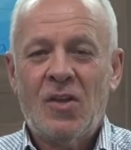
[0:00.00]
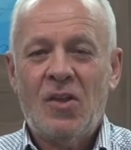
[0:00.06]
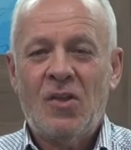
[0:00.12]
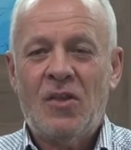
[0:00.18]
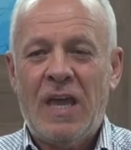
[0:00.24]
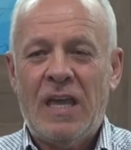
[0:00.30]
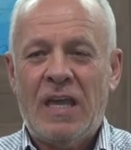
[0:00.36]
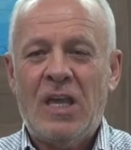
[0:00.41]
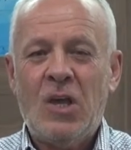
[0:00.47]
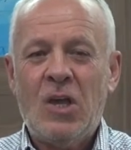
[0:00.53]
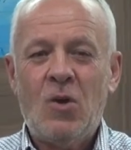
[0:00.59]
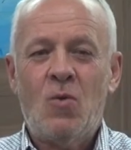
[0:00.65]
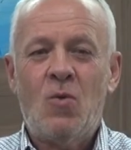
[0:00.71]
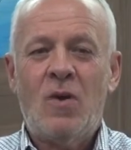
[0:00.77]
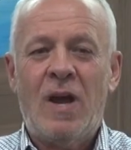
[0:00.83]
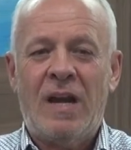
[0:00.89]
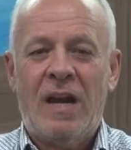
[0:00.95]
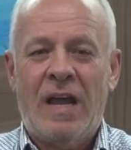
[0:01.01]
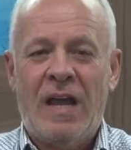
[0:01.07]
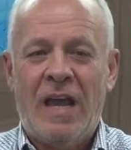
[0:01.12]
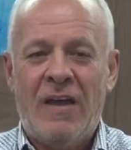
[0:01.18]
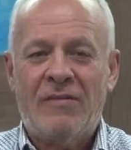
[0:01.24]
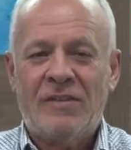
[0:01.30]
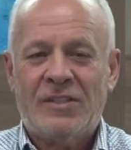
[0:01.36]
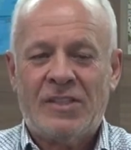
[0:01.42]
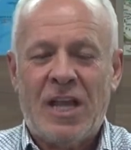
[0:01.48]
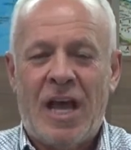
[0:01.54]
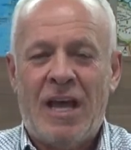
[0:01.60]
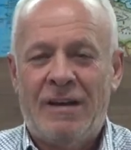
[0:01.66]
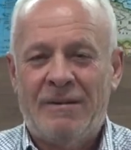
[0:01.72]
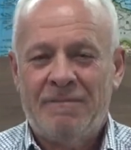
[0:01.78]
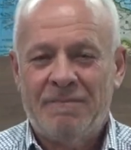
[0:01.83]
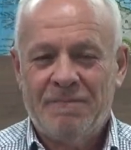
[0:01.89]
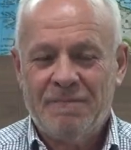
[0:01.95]
that he was going to have a
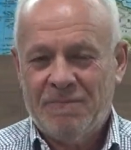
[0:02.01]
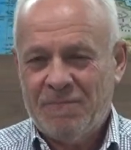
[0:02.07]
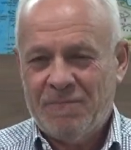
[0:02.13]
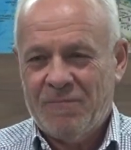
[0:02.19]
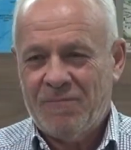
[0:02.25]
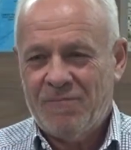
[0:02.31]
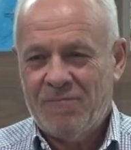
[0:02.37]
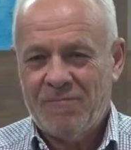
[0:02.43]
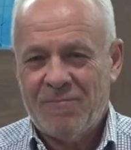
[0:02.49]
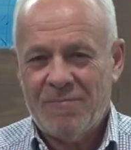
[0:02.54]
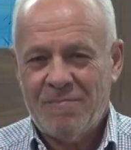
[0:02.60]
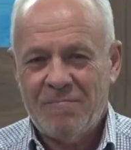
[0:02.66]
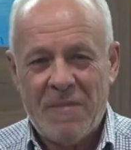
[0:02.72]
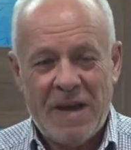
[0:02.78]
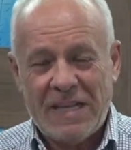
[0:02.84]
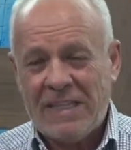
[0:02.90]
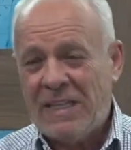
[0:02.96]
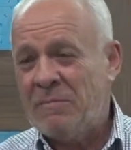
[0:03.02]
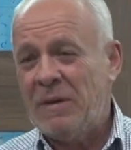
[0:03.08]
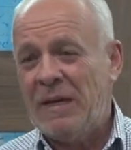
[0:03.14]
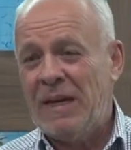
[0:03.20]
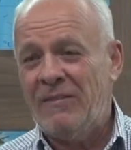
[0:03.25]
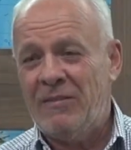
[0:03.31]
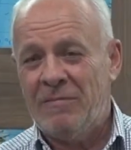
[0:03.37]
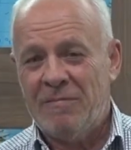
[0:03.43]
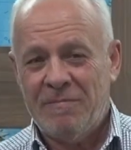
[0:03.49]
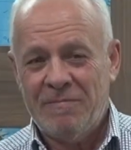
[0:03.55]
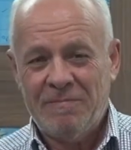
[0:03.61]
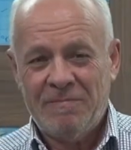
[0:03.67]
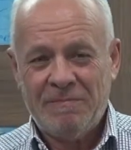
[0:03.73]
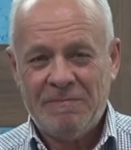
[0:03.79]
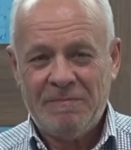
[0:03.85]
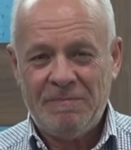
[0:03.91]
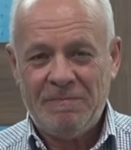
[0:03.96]
son. But he didn't believe
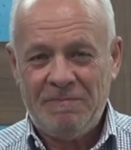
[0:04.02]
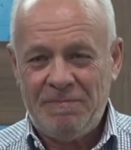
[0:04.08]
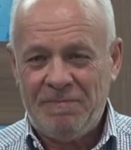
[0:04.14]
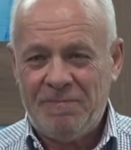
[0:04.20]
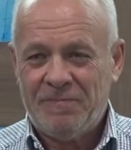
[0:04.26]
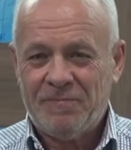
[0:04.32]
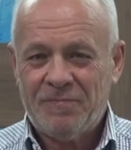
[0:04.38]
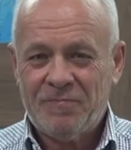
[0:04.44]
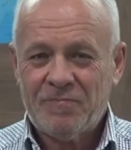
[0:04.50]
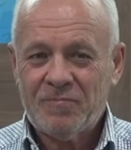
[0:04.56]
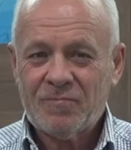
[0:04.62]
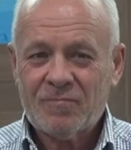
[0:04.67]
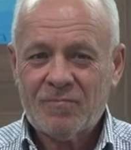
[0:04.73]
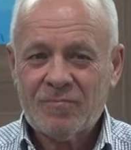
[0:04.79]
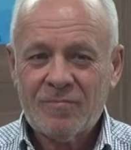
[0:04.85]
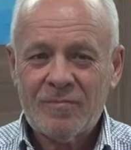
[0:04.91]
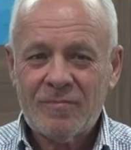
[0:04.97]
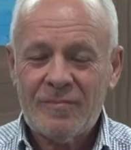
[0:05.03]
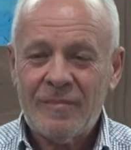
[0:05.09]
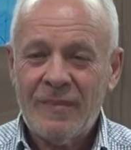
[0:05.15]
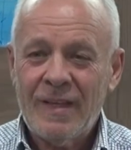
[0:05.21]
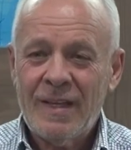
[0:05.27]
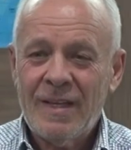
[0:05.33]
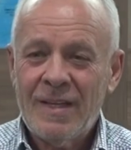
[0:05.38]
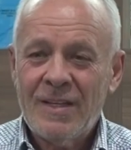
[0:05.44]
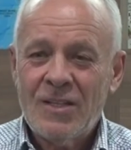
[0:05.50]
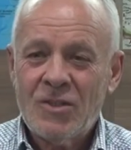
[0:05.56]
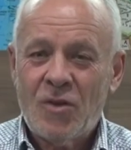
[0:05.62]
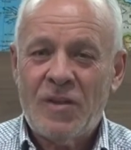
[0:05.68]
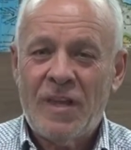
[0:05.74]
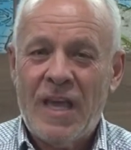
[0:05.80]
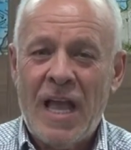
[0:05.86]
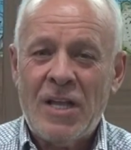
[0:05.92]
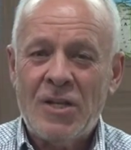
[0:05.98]
him. So
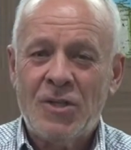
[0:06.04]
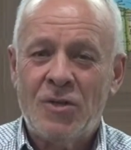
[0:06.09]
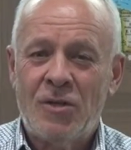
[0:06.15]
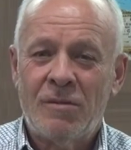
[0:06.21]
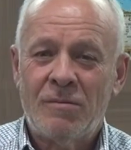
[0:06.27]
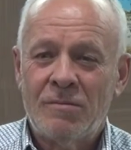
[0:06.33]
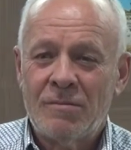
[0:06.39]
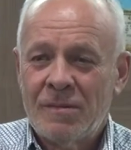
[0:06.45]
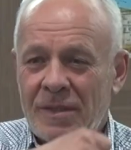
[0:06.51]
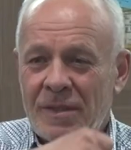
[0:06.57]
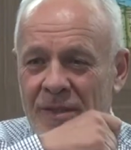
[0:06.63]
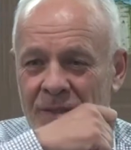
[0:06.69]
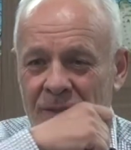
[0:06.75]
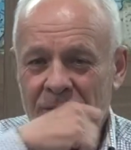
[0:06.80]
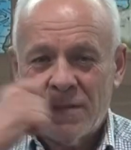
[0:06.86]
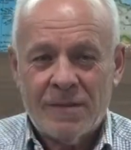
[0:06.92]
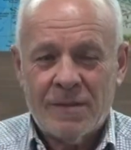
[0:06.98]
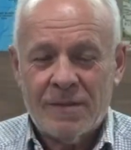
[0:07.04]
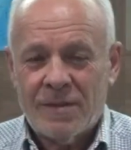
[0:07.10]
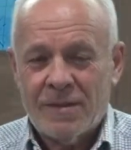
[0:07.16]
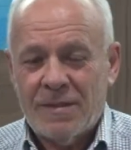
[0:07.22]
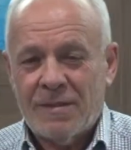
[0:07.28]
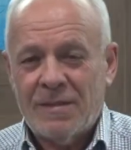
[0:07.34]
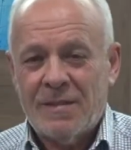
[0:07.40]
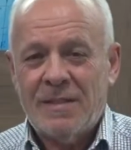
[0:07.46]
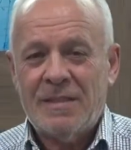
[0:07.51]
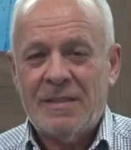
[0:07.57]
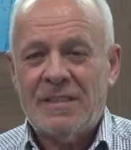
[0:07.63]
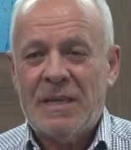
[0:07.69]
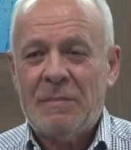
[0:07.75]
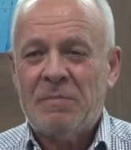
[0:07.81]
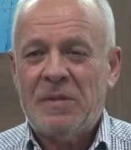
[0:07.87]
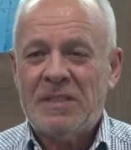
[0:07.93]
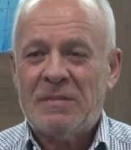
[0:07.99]
the angel
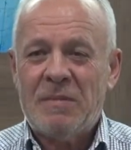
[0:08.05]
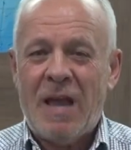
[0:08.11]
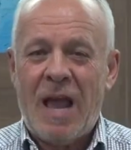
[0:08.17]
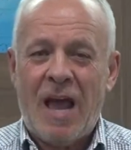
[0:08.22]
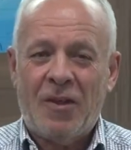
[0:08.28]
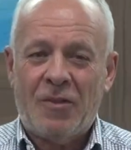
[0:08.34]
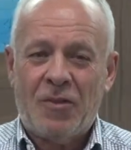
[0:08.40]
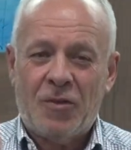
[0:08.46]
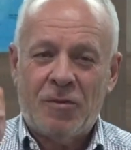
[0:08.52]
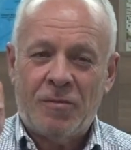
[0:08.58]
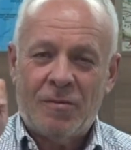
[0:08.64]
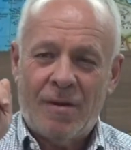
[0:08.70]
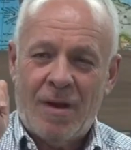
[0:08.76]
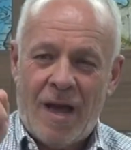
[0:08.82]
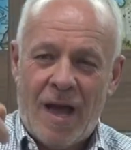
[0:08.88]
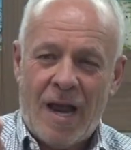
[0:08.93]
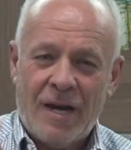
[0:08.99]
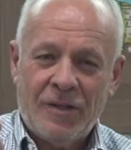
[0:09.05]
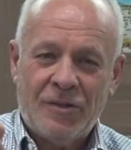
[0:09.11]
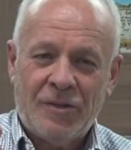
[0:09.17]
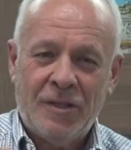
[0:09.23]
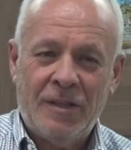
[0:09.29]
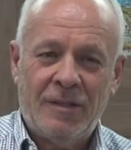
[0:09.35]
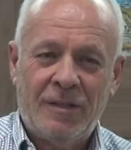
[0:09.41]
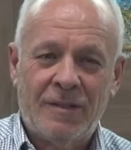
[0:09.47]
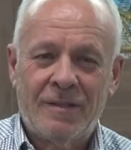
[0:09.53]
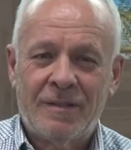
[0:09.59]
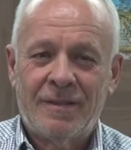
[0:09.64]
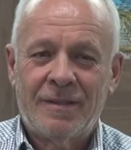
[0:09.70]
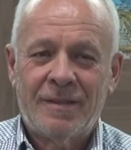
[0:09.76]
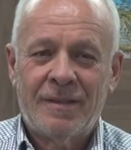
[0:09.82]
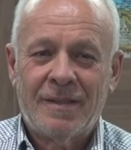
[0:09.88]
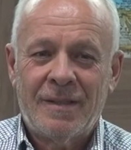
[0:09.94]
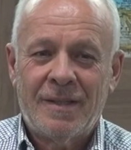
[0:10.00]
zipped his mouth until
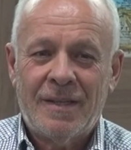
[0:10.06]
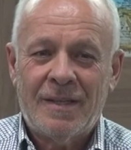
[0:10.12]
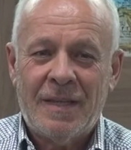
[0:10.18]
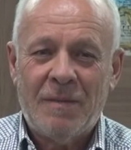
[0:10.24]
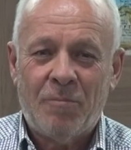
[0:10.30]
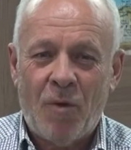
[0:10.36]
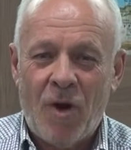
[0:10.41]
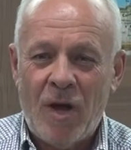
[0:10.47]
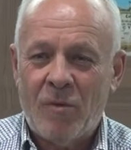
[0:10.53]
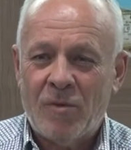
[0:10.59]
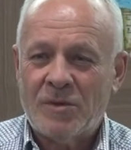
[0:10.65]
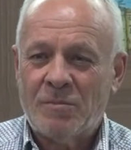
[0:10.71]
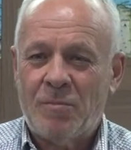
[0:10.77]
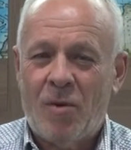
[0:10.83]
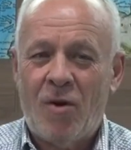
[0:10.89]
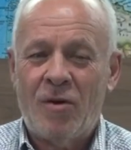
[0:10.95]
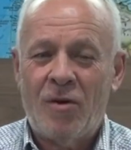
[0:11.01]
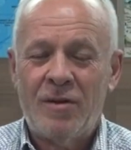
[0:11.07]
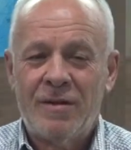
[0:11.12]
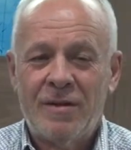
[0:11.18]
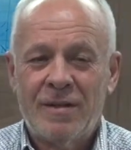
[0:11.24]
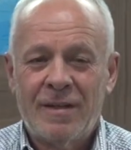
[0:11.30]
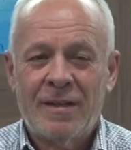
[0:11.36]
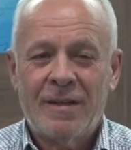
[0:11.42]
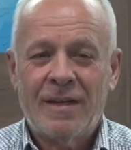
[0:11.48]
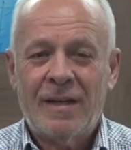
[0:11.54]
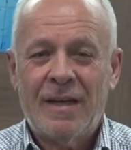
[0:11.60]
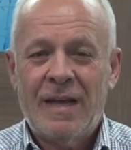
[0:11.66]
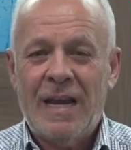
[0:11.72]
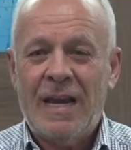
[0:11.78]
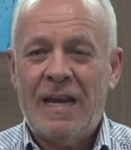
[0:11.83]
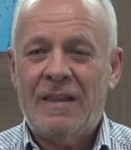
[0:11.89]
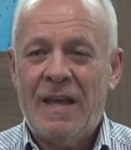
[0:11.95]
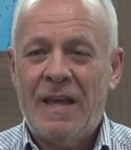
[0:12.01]
the boy was born.
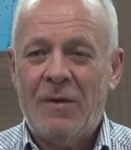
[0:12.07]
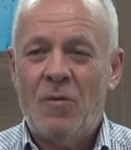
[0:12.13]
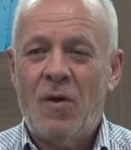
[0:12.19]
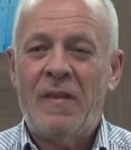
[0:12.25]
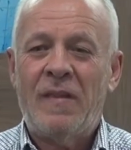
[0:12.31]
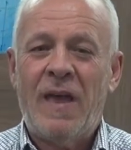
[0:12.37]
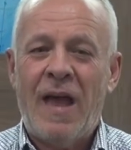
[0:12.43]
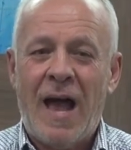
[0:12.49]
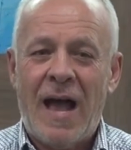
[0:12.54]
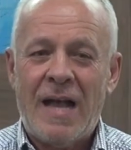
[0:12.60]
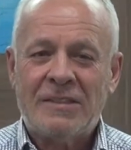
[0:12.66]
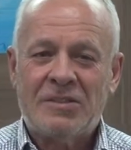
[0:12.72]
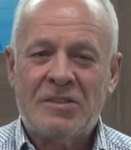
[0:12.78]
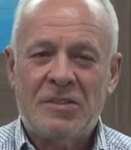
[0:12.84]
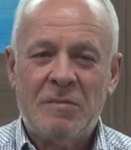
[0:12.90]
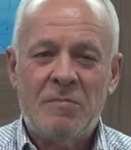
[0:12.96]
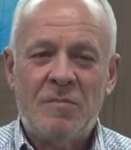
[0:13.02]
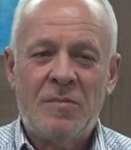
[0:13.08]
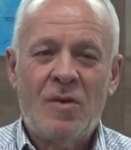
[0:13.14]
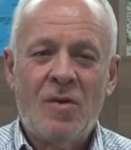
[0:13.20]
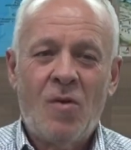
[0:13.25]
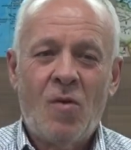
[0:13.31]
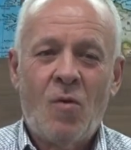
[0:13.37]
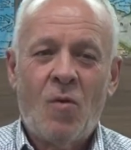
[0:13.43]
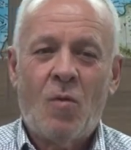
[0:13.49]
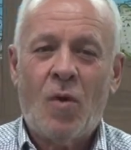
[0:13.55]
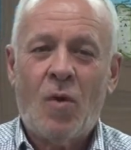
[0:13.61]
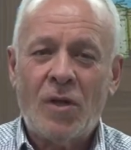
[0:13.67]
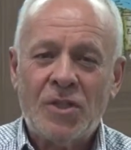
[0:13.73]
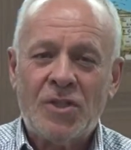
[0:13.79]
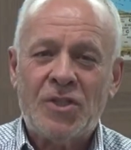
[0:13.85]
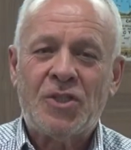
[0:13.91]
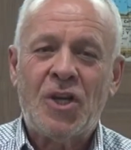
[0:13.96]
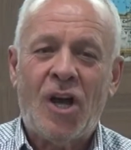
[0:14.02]
And then when they asked him, what
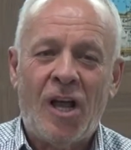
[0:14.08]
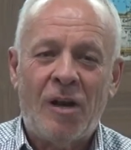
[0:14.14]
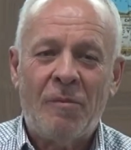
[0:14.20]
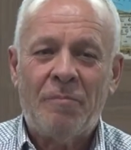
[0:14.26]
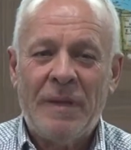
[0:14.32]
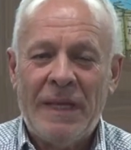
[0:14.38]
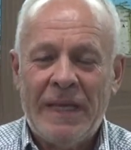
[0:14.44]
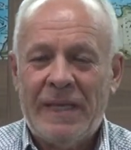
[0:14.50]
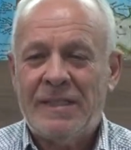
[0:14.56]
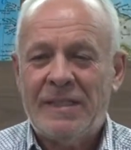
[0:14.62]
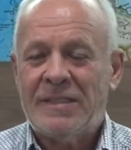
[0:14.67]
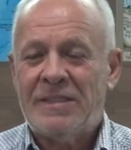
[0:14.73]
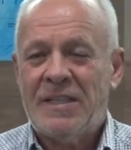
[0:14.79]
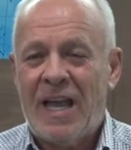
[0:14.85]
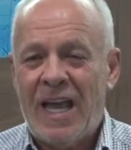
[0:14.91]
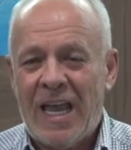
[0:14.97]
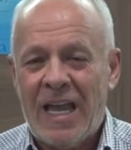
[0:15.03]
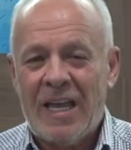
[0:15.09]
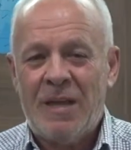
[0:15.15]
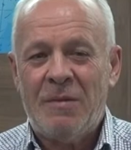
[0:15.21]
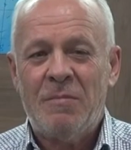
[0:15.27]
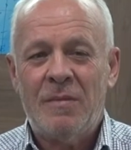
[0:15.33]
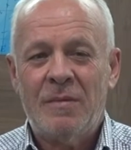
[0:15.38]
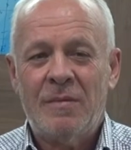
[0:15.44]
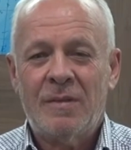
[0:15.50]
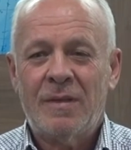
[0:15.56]
shall be his name?